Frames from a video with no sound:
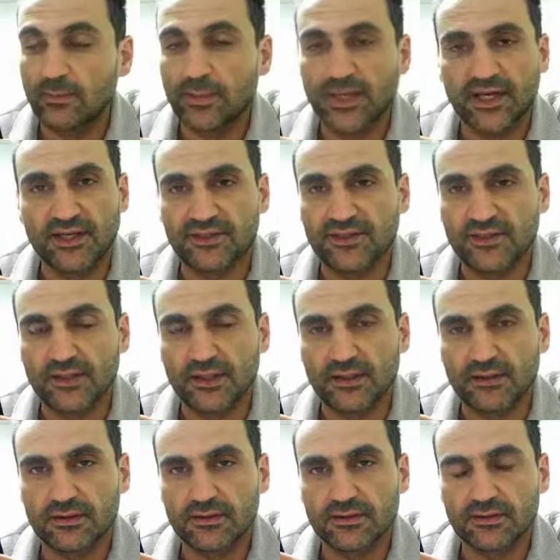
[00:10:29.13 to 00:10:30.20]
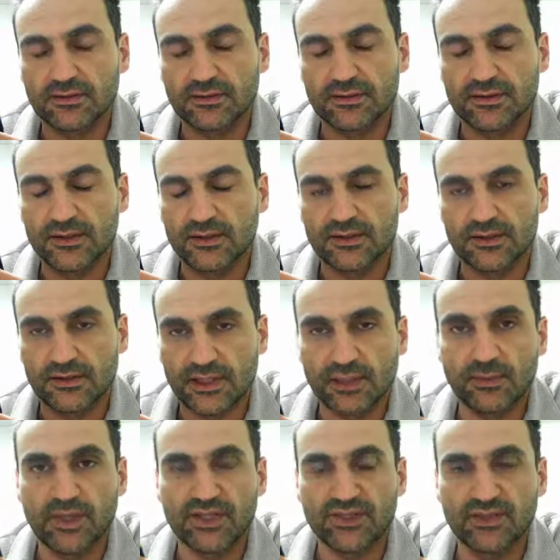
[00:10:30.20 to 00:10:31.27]
but he's got just
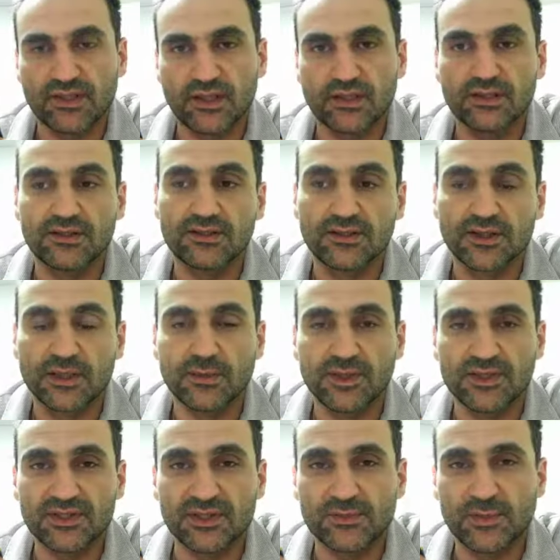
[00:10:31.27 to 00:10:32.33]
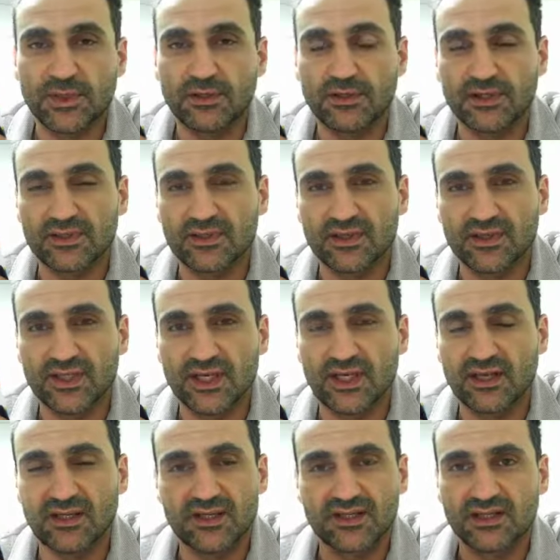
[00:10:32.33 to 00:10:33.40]
so much knowledge and so much experience to
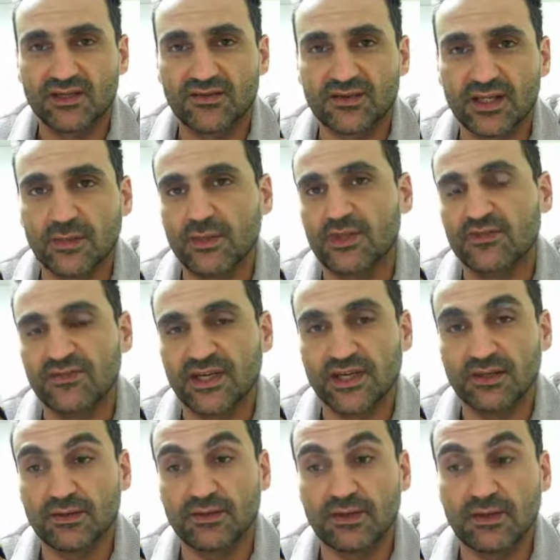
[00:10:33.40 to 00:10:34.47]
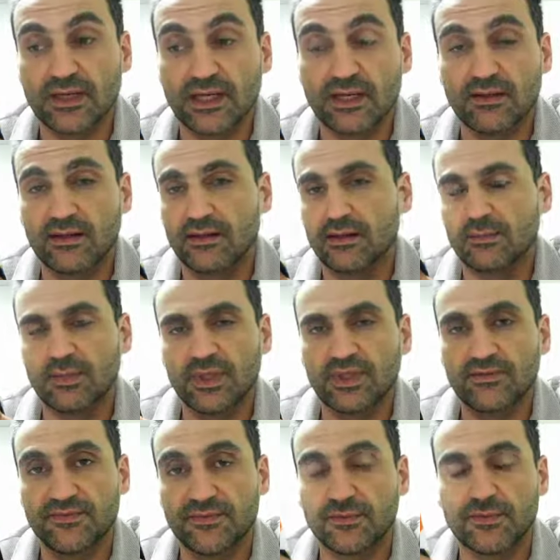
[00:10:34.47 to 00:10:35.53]
share. He just gives so much value on the day that you'd be
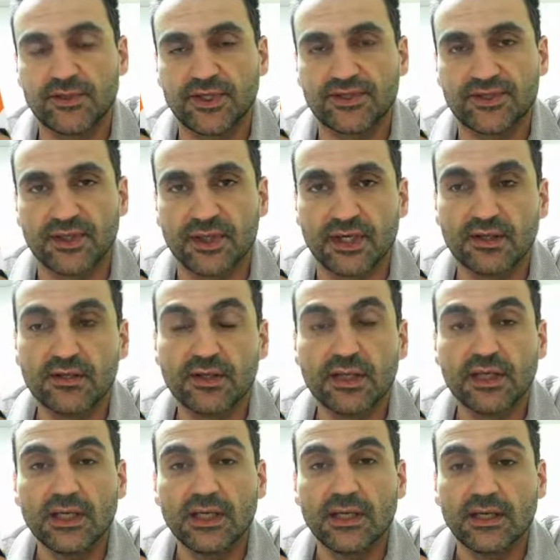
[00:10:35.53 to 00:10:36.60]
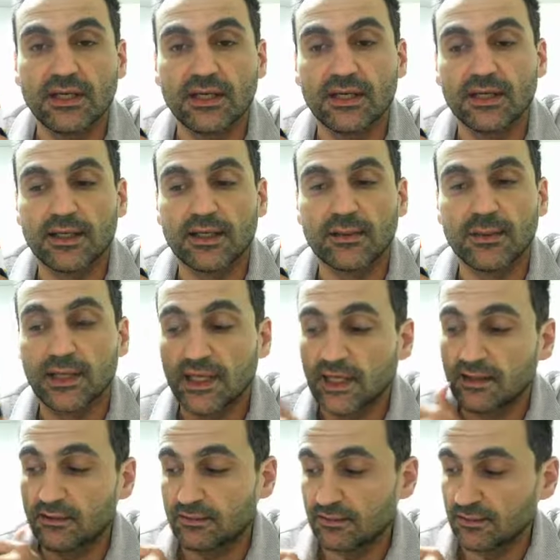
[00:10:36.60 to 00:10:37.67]
a fool not to go.
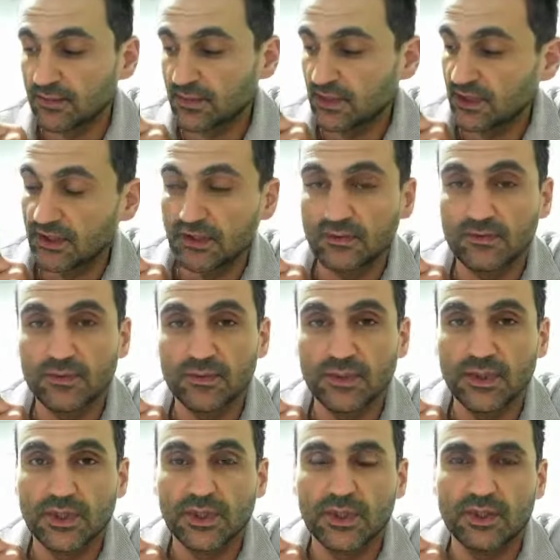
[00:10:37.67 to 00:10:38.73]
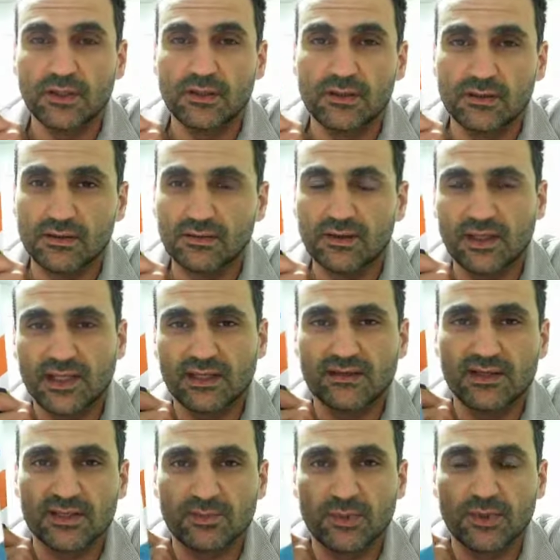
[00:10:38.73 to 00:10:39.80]
And you know, you get
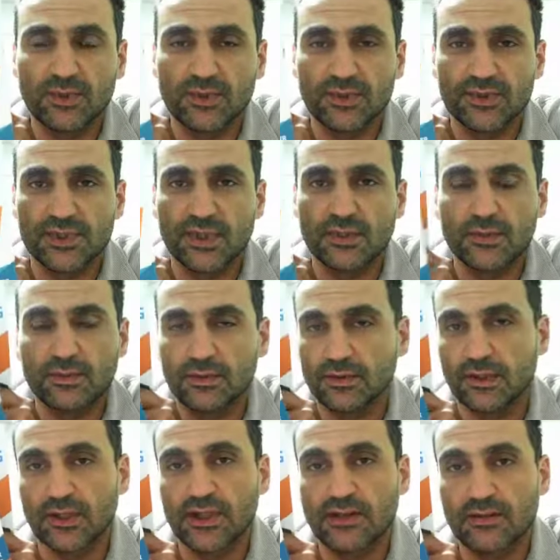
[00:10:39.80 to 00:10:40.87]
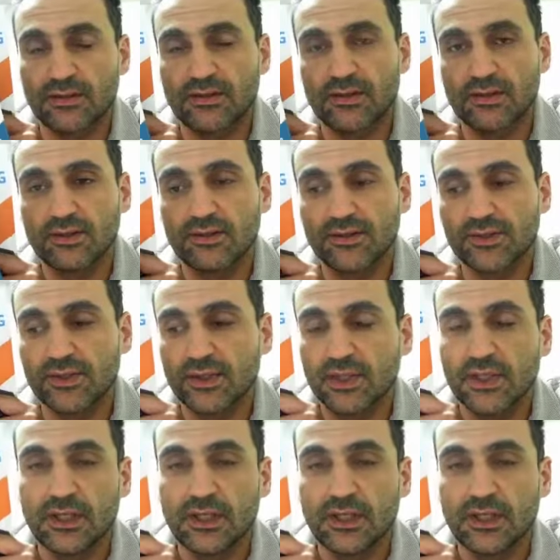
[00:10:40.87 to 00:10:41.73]
this book, so you've got nothing to lose.